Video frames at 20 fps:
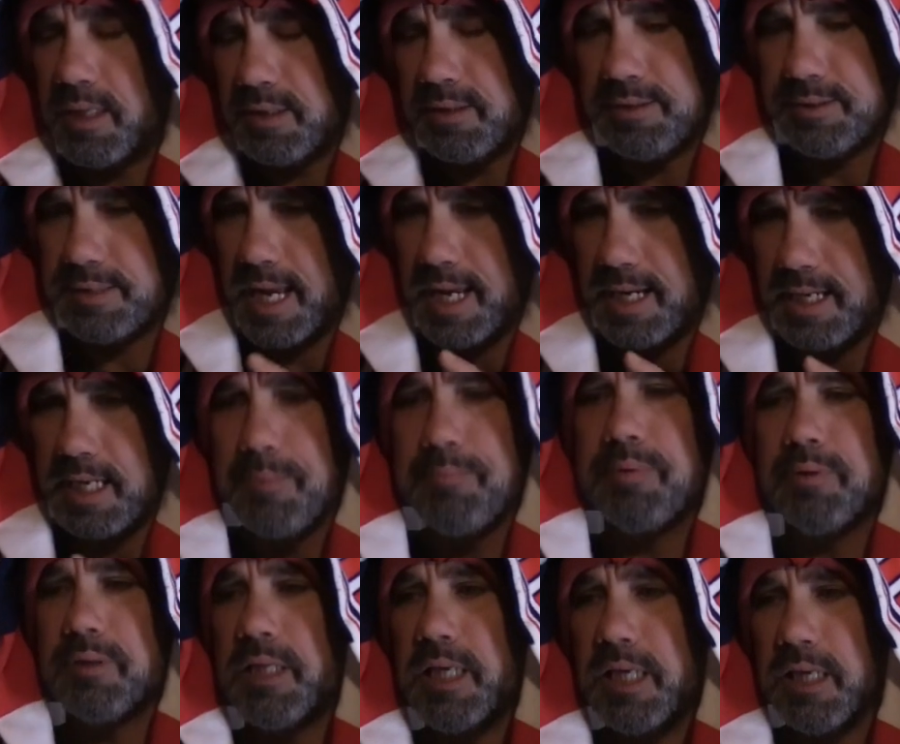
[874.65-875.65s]
and said he
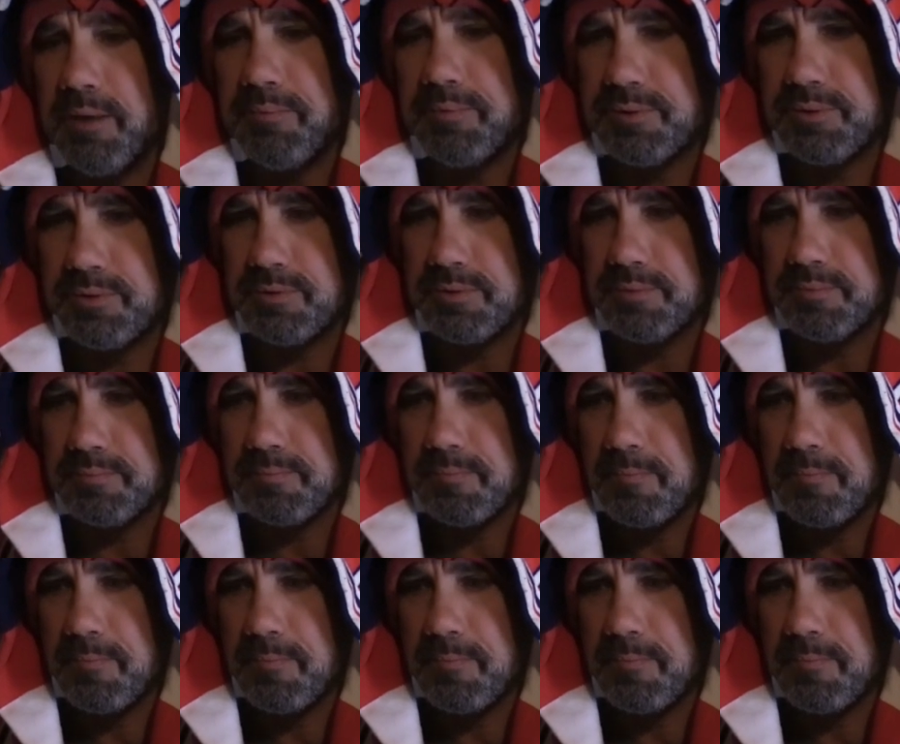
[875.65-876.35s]
believes.